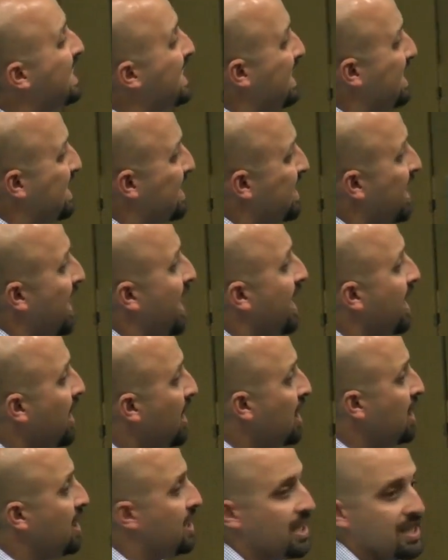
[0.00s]
is saying,
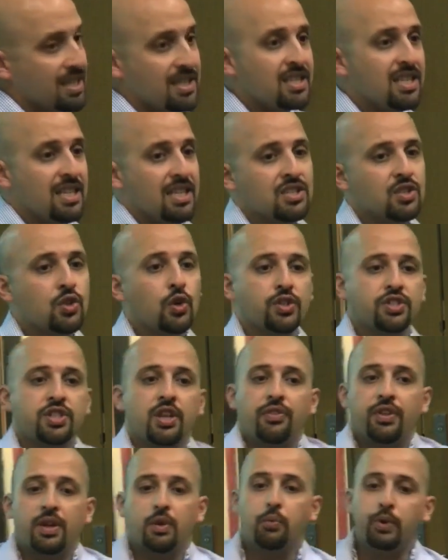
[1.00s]
this is not
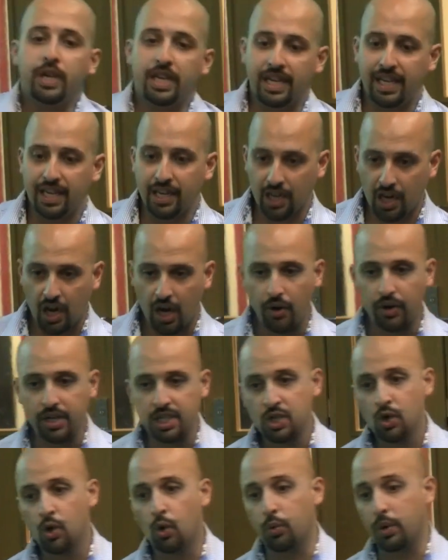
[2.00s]
something we
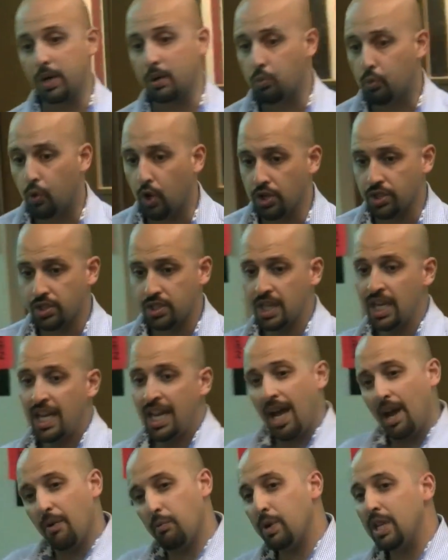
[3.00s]
encourage or we want.
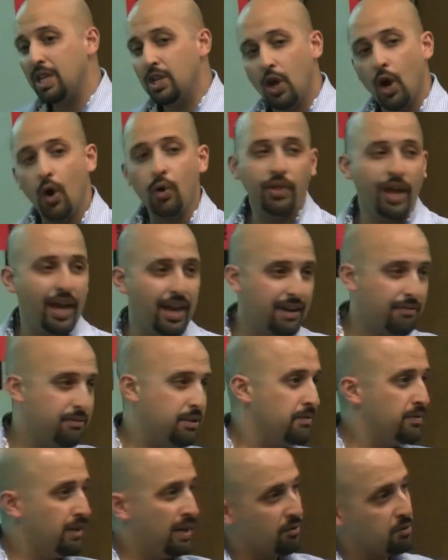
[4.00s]
And we know that if
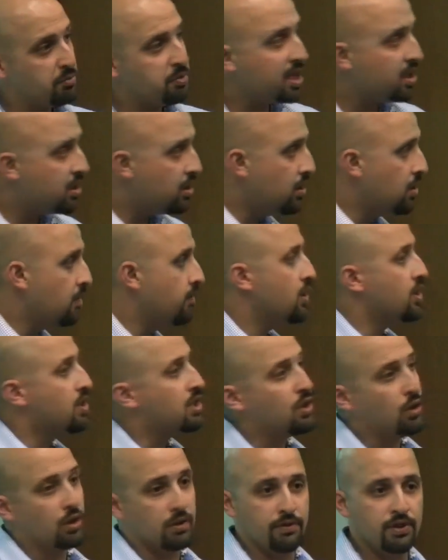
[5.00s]
you've ever been to
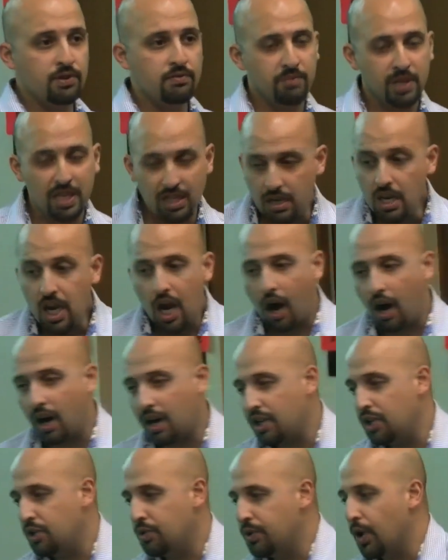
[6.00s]
university or if you've been
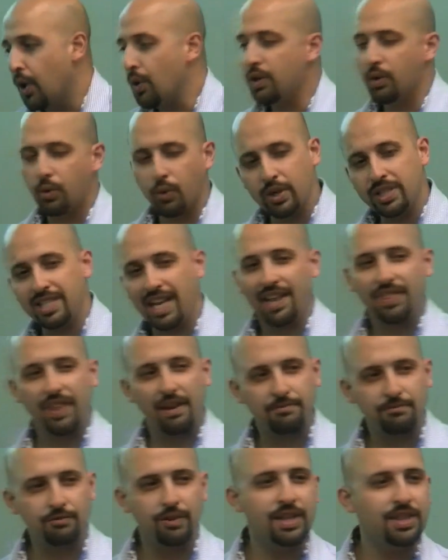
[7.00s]
young, you know you always had
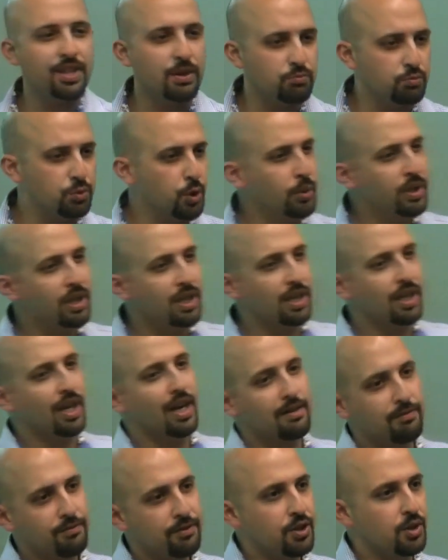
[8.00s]
that friend that ruined the
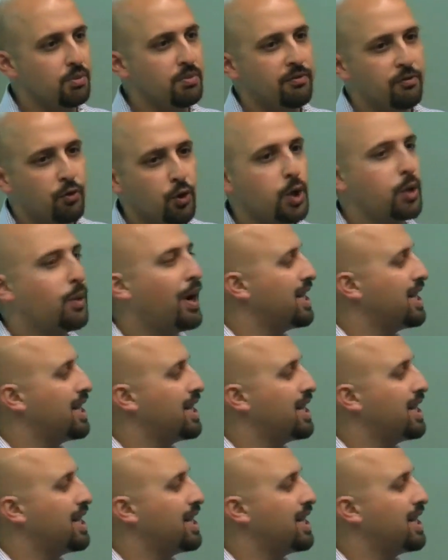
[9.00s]
night for you before you